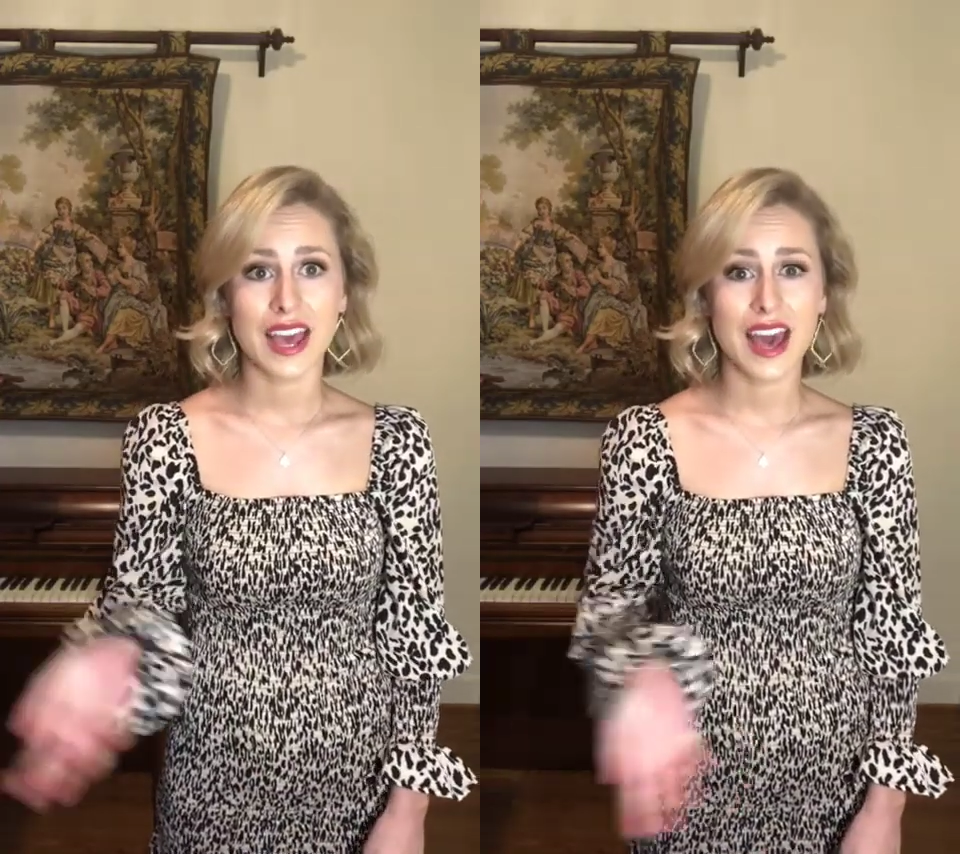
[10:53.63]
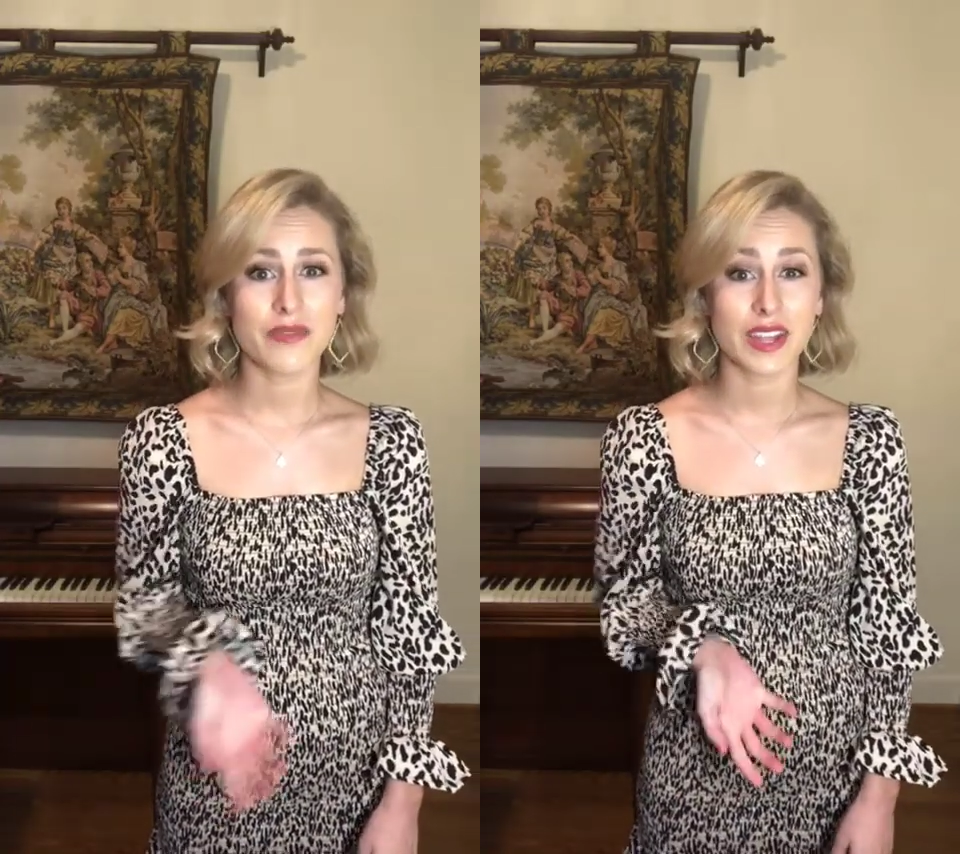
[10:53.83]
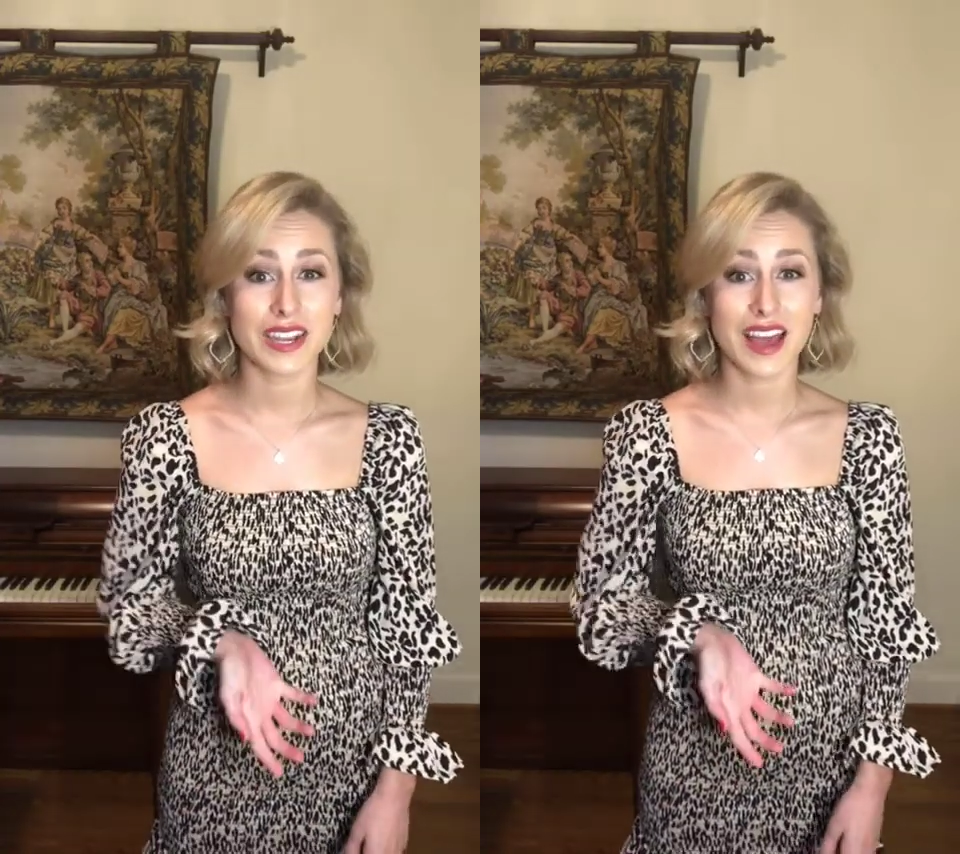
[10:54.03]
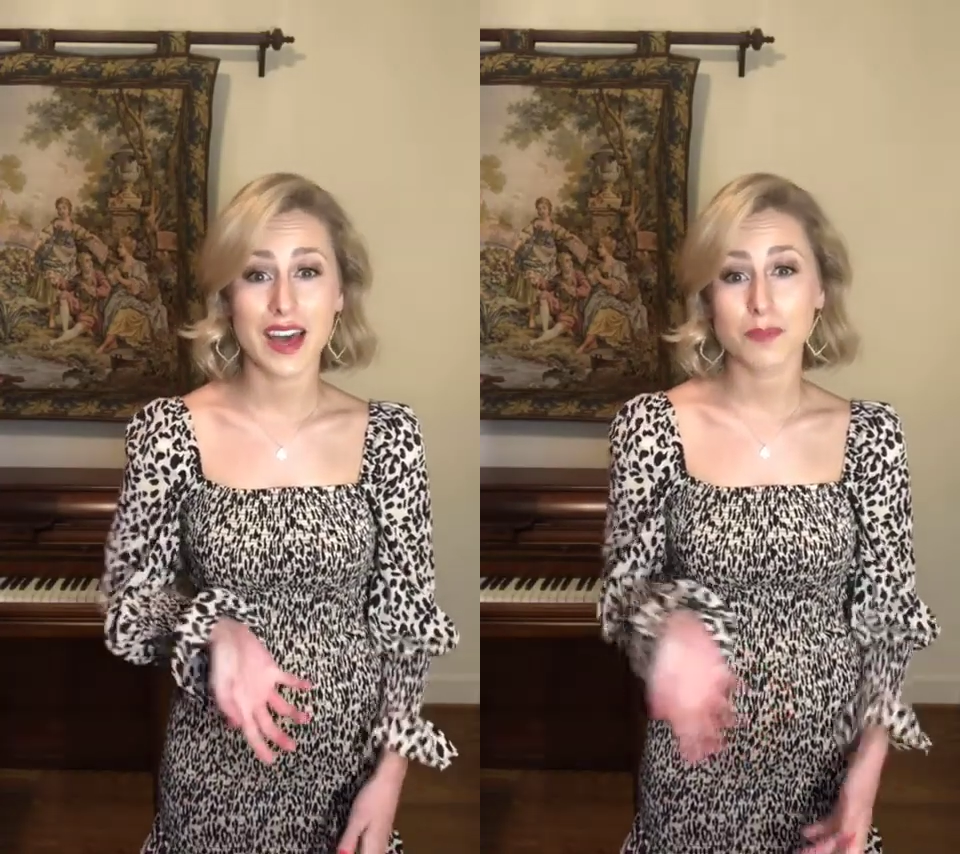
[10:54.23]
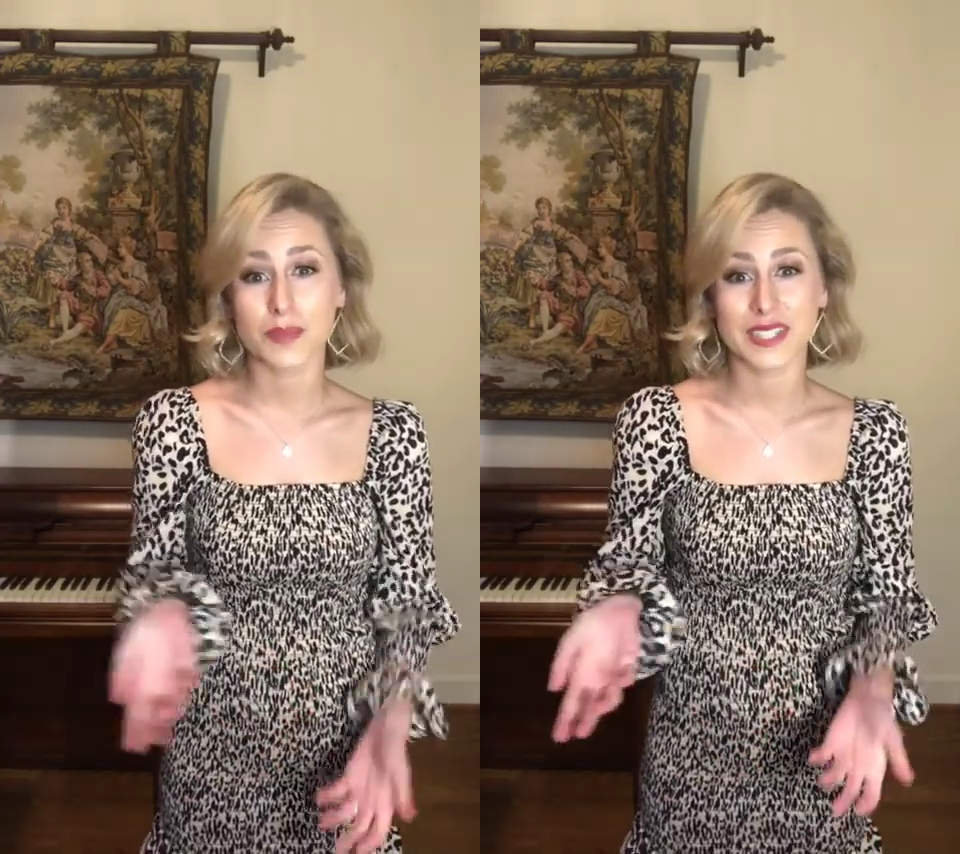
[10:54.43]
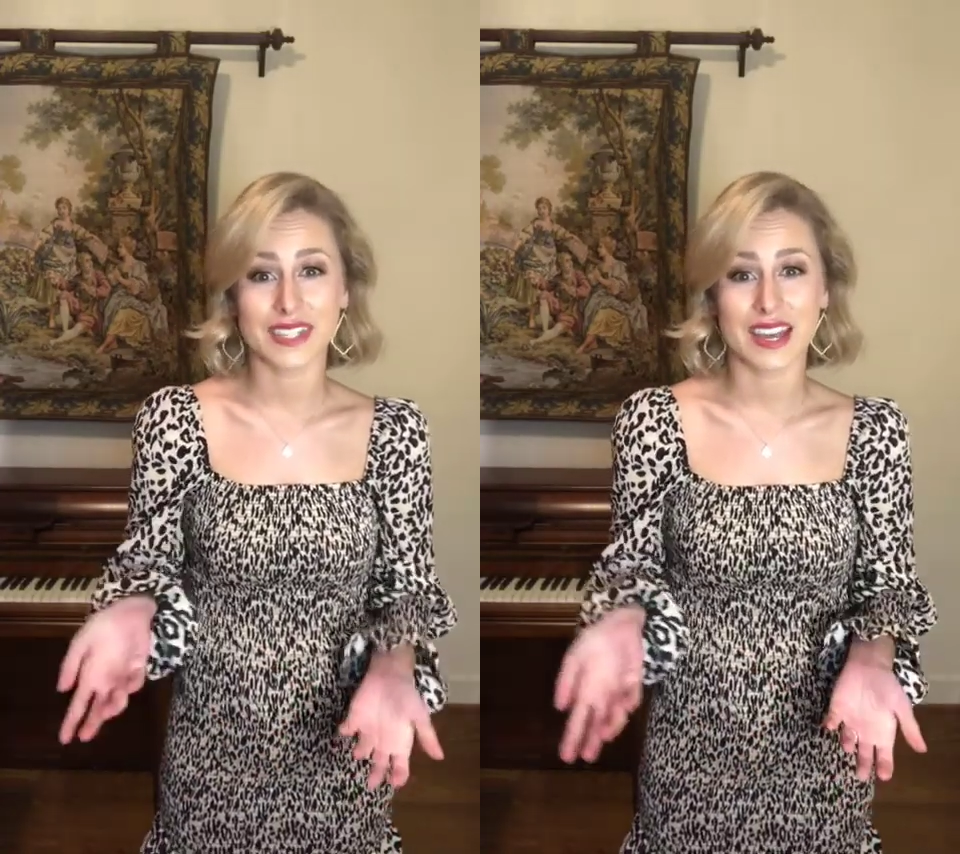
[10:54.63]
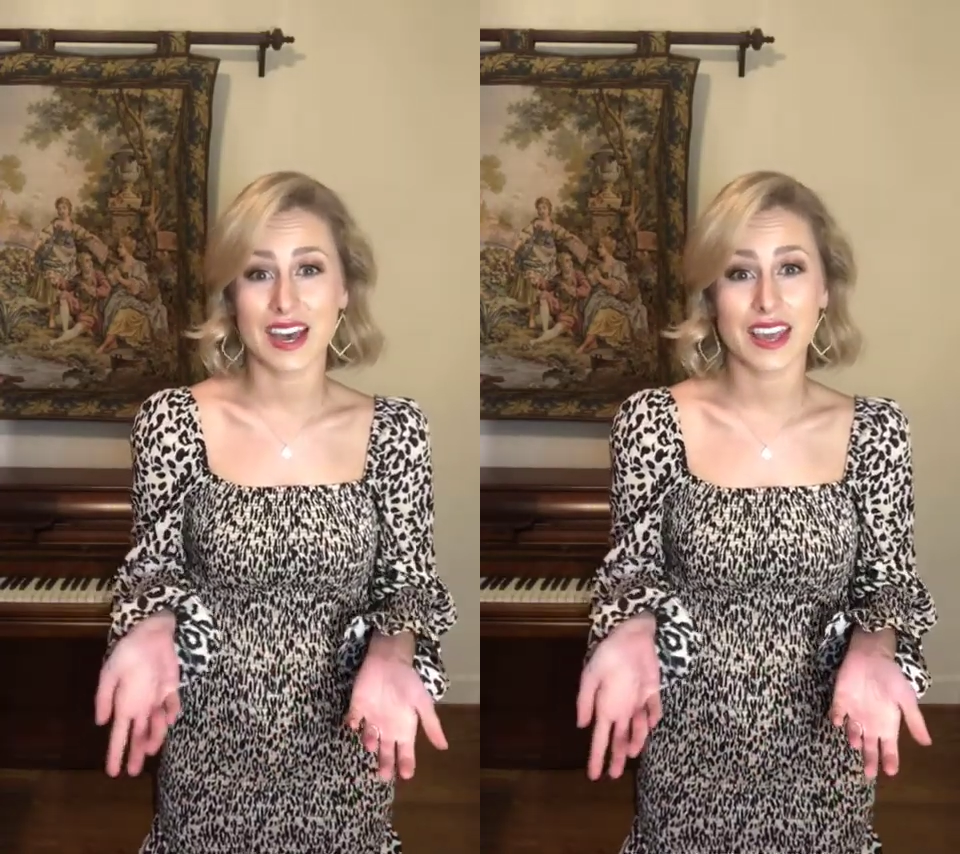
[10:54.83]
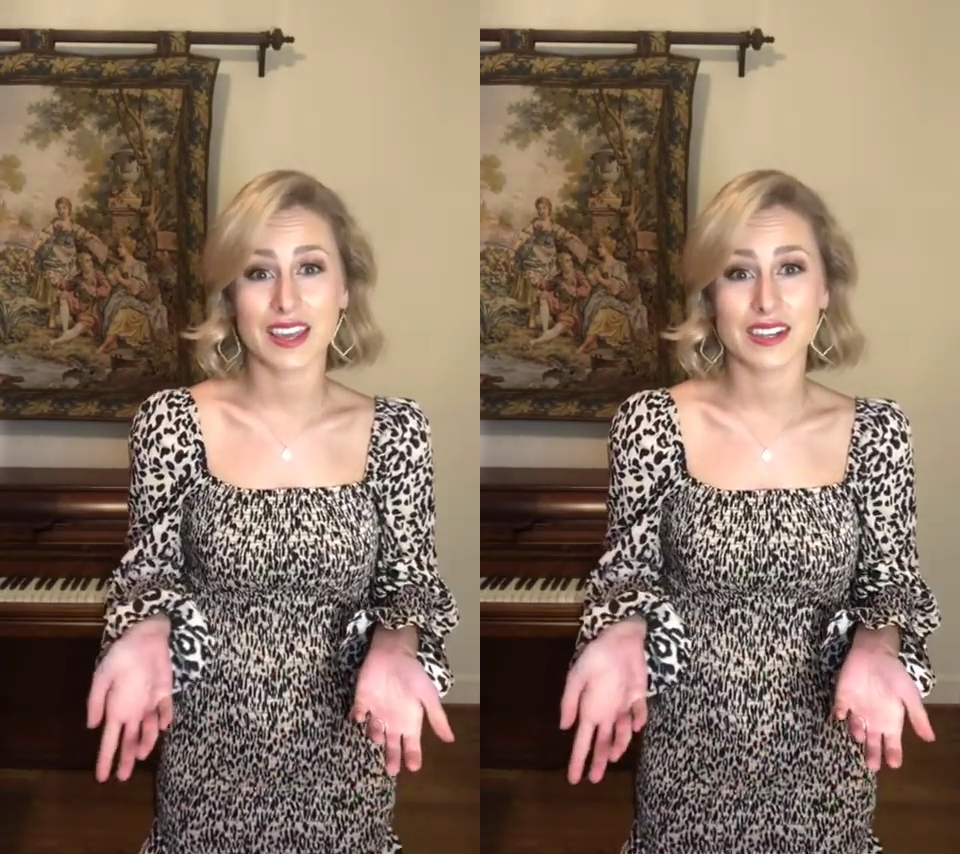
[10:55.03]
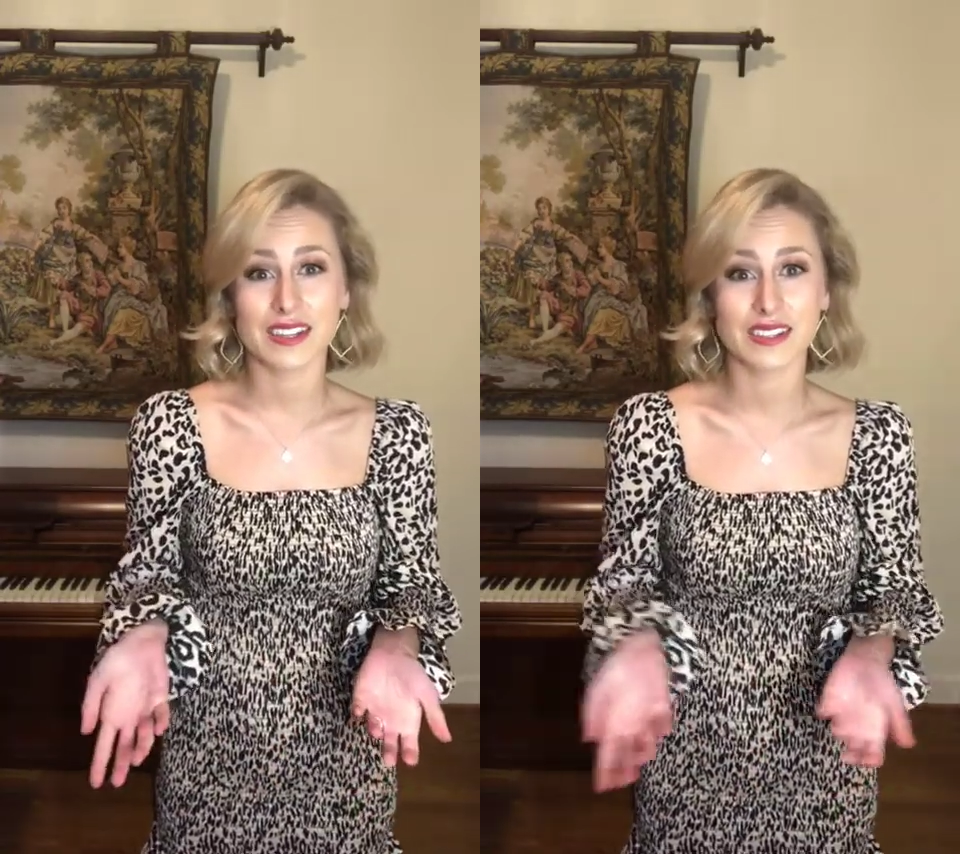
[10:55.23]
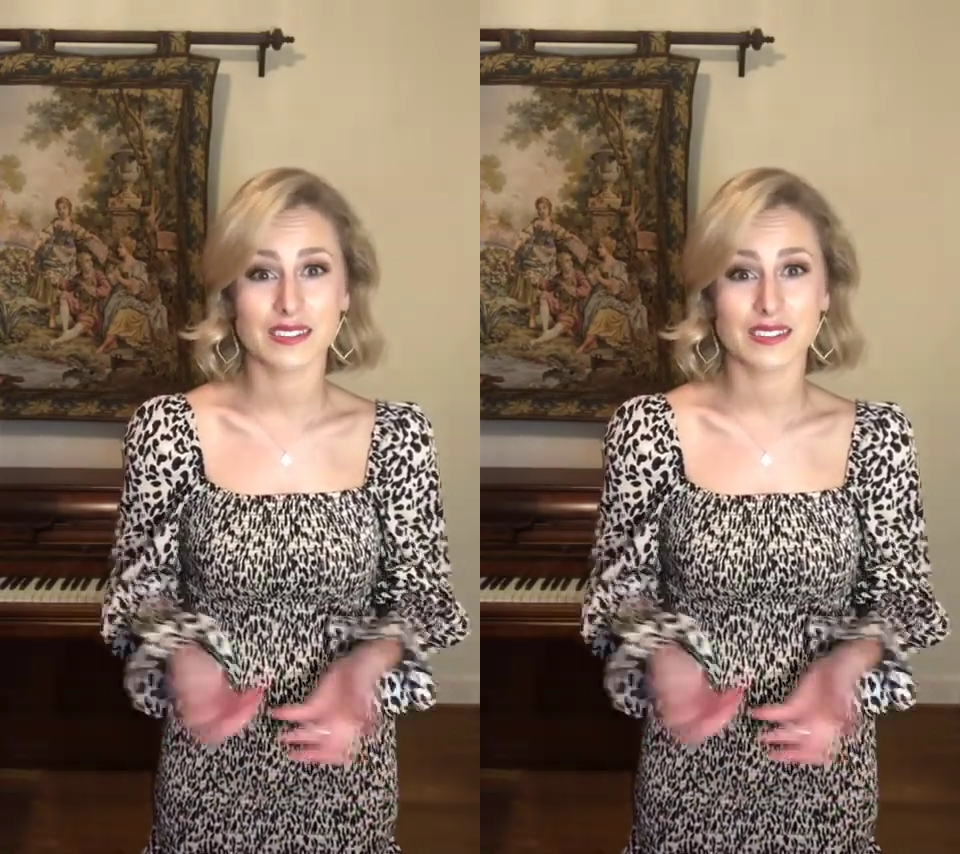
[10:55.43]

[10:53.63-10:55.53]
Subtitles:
have an upside.